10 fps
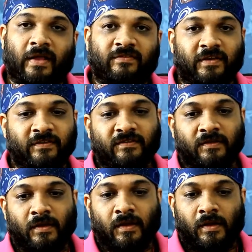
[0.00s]

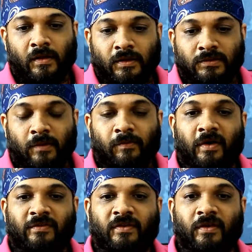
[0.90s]
Rasis, the
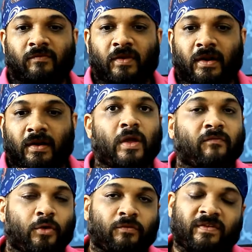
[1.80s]
person will
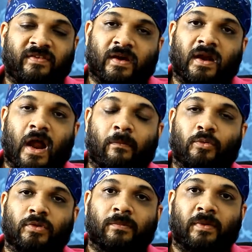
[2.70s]
never do physical harm
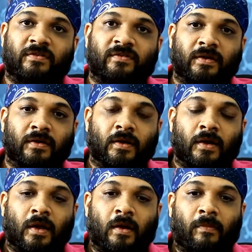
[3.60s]
to the person,
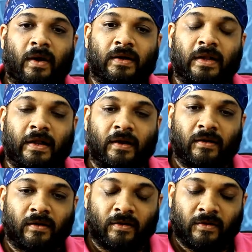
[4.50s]
but
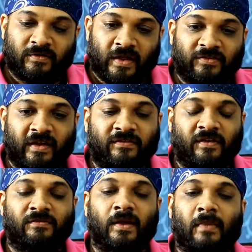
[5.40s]
in such
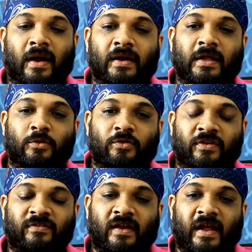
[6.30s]
cases where Manglik dosh
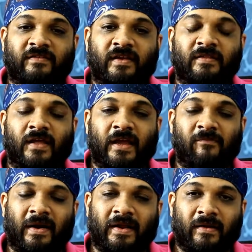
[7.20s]
is arising, the
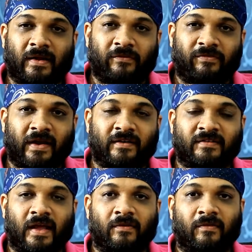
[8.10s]

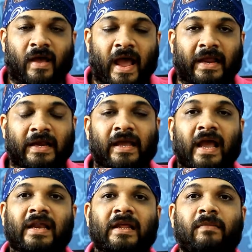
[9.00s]
effects are
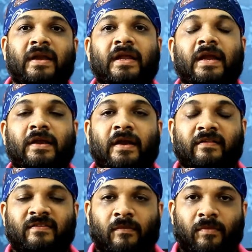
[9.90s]
highly mitigated
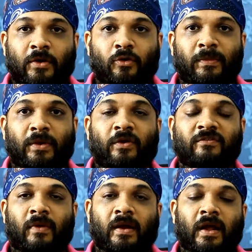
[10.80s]
and subdued
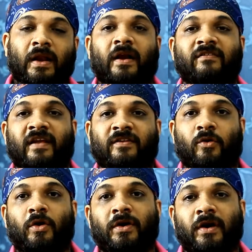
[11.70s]
because Mangal gets
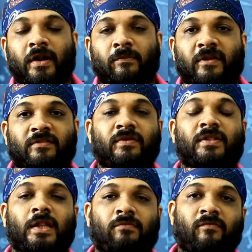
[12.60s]
exalted in Prithvi
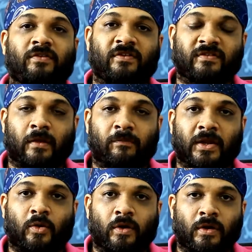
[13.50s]
Tattva, which is
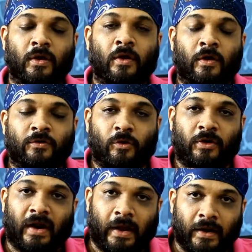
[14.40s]
Capricorn. So
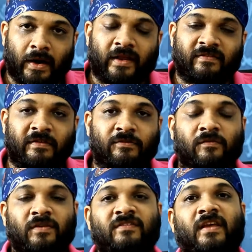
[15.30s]
trinal rasis
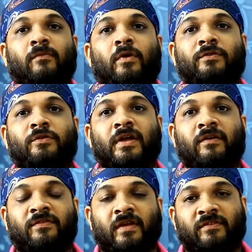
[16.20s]
of the same also
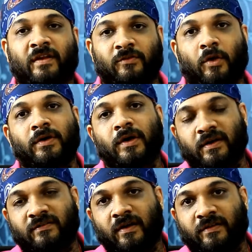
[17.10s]
give such exalted
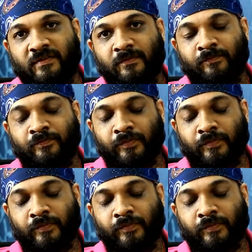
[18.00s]
results.